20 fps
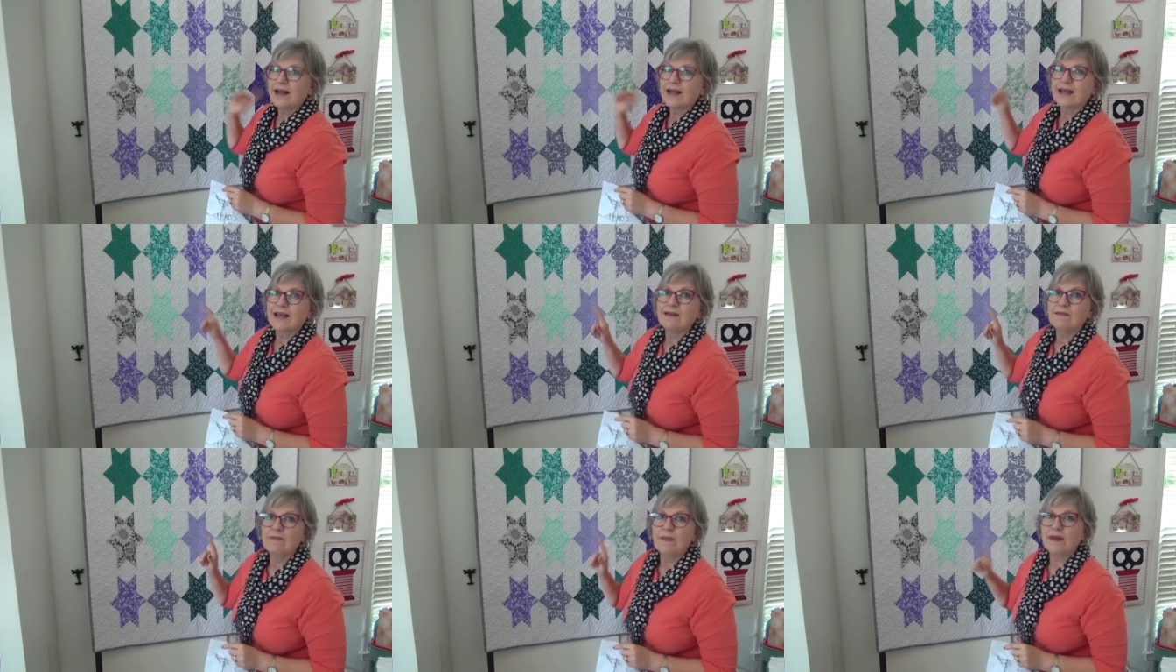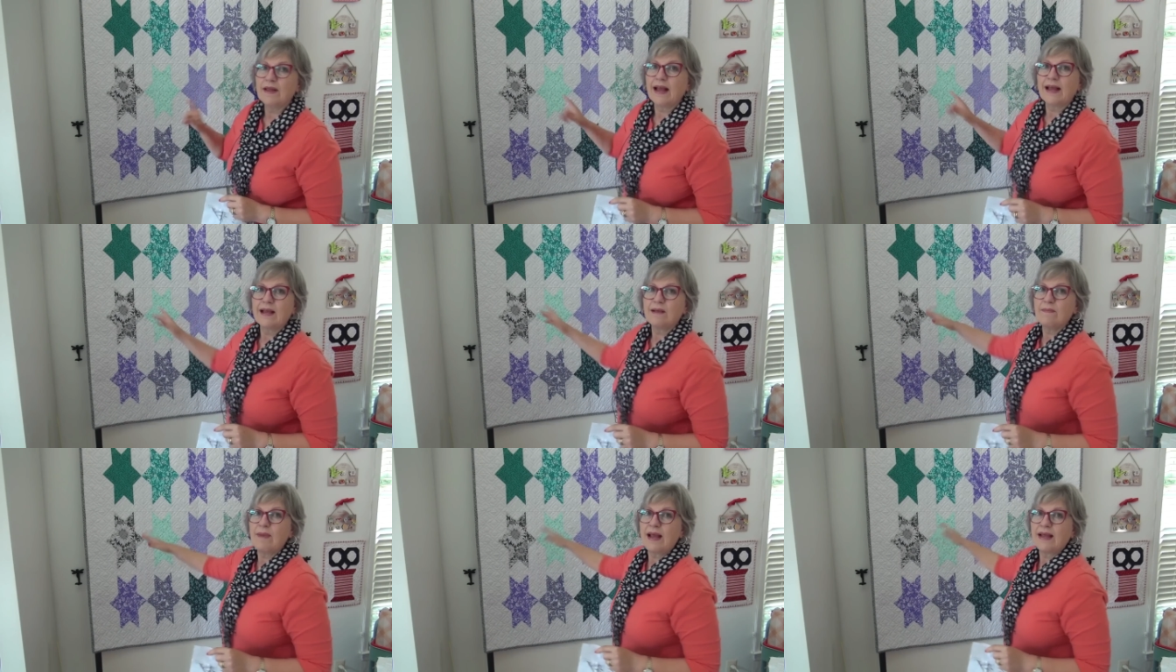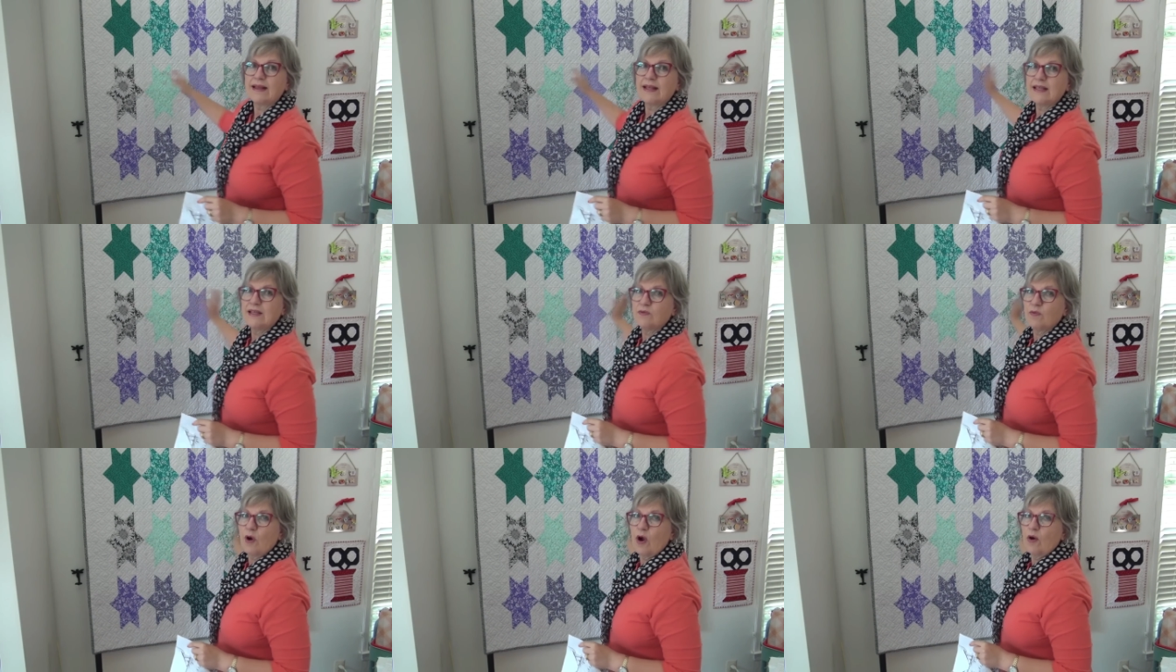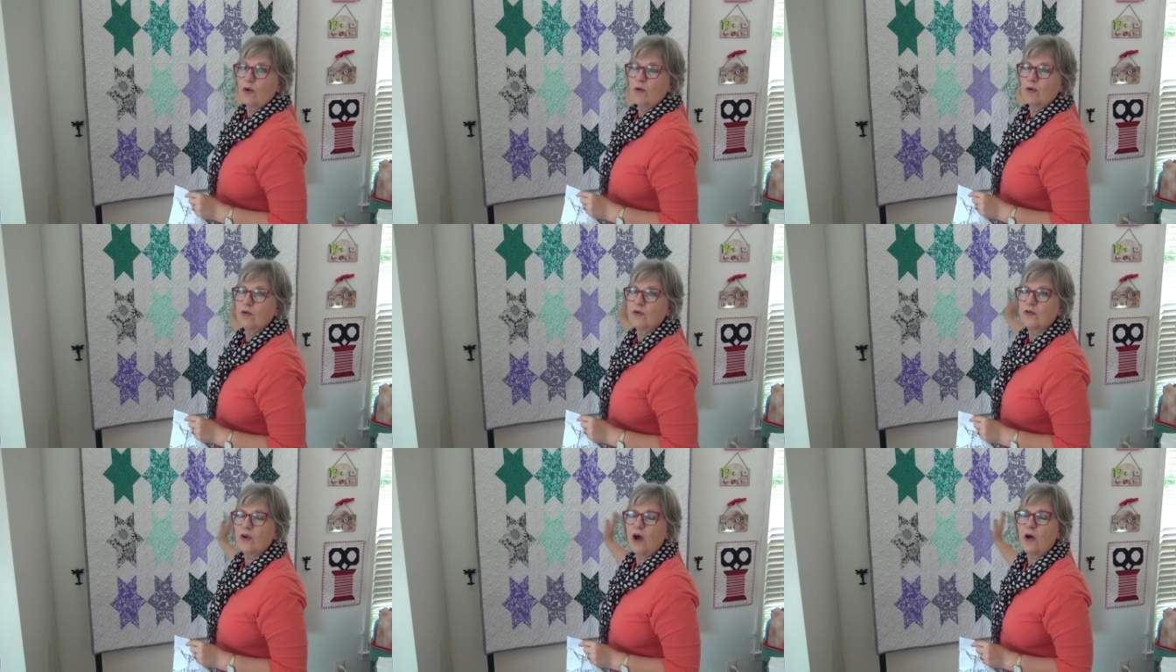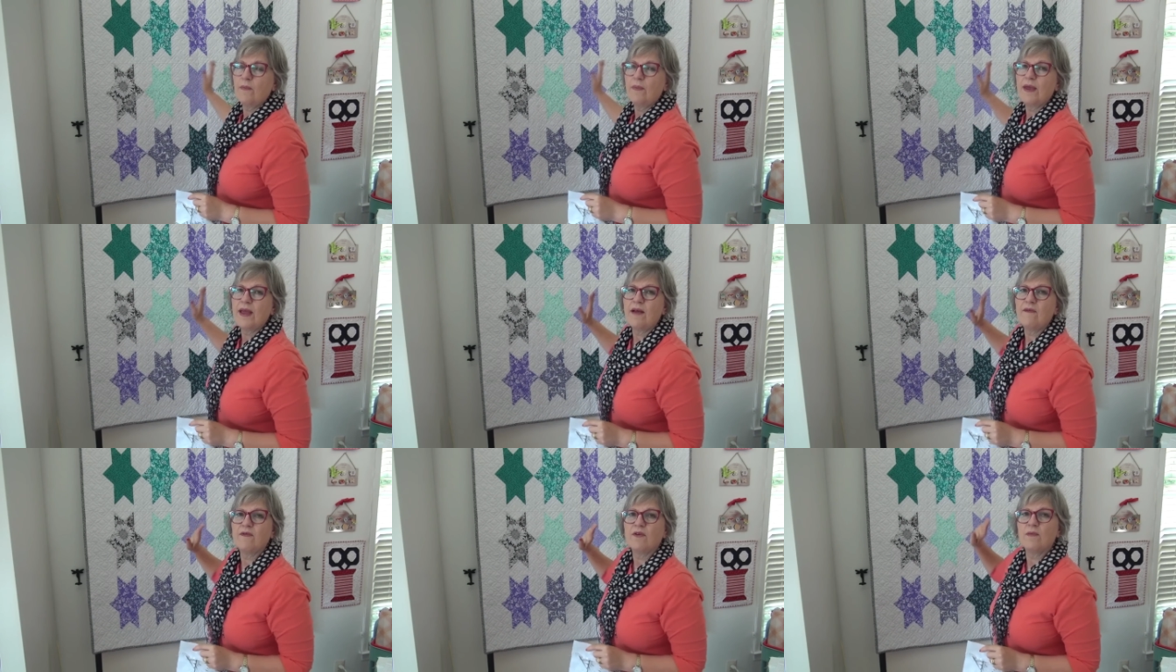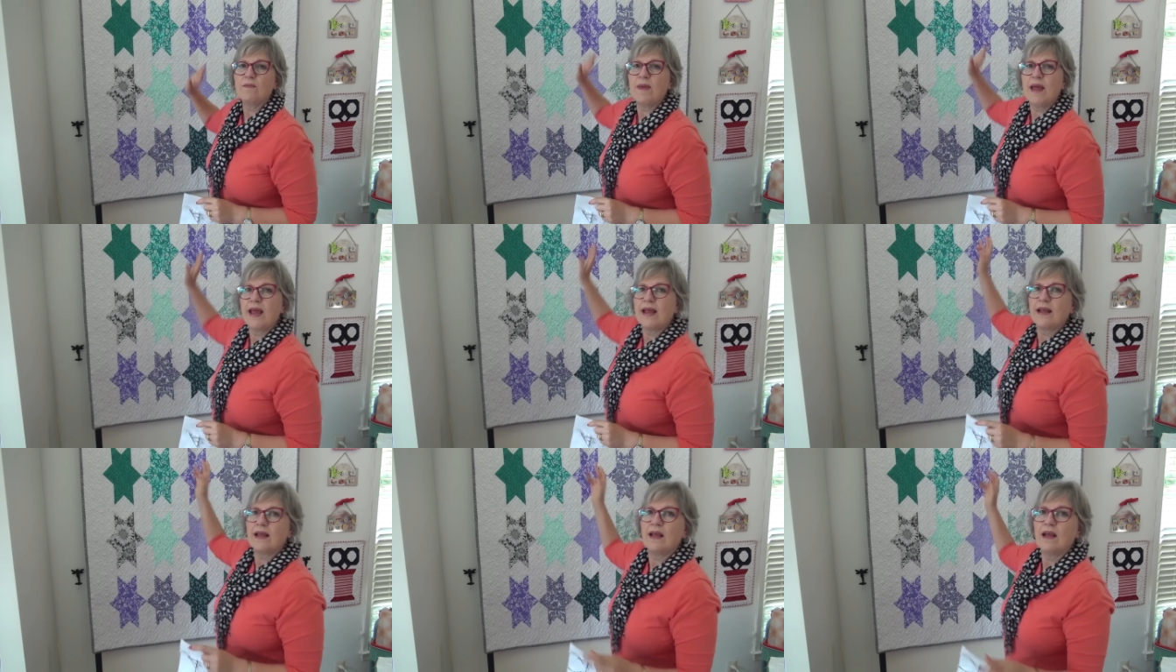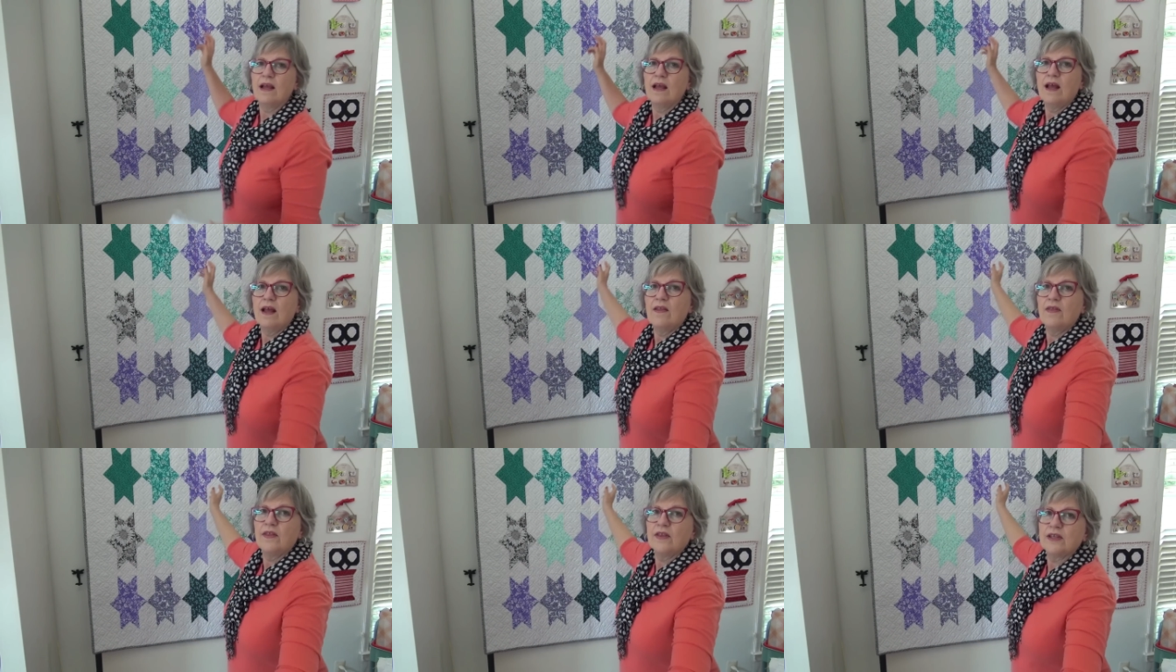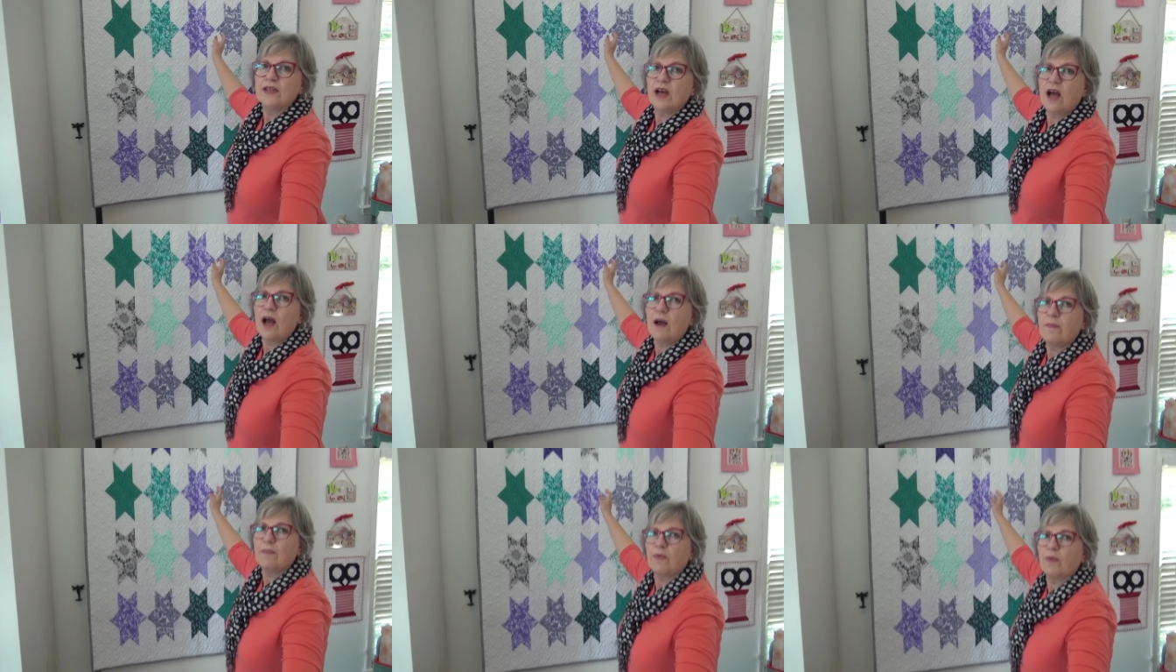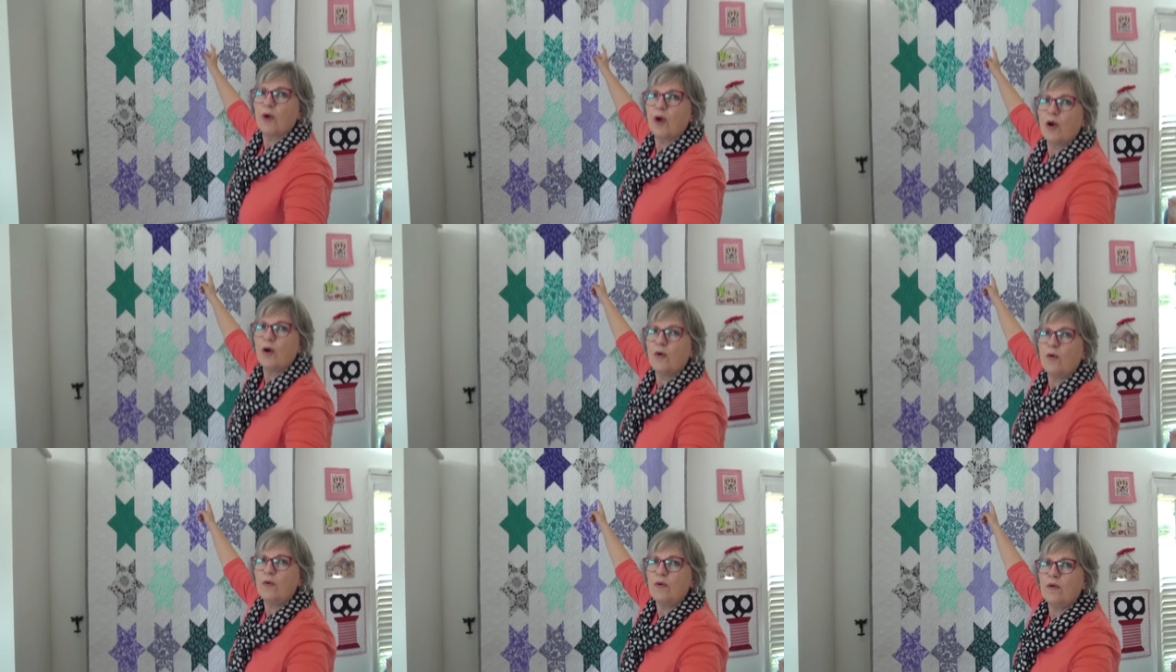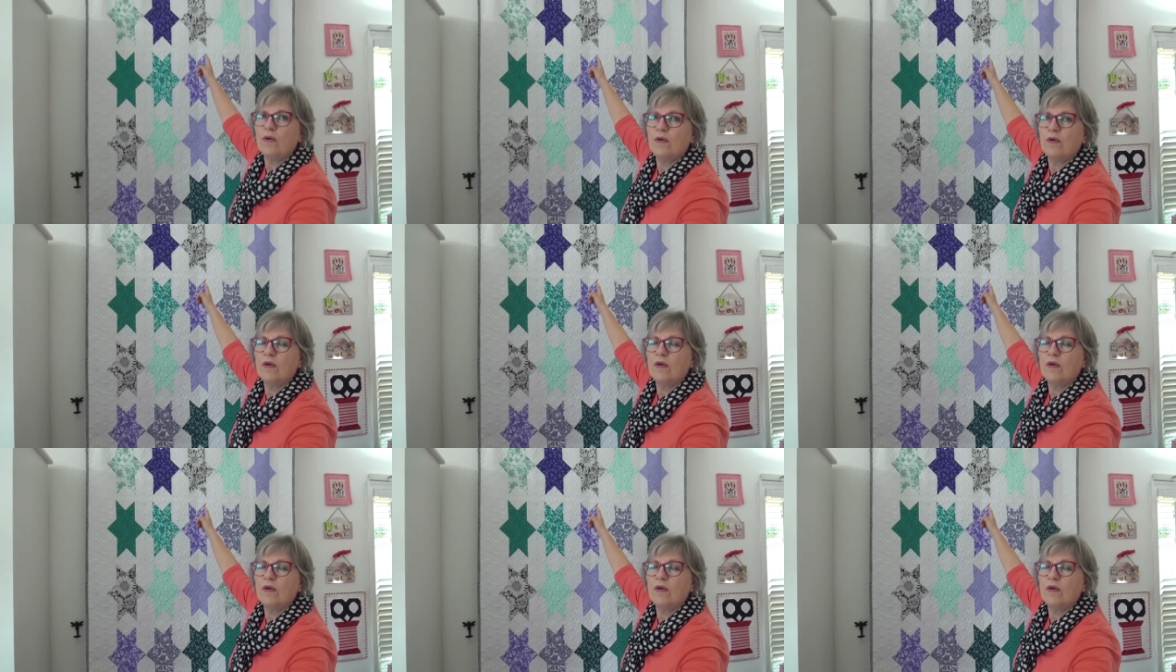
can that can make this row. So I'll be able to make the top row,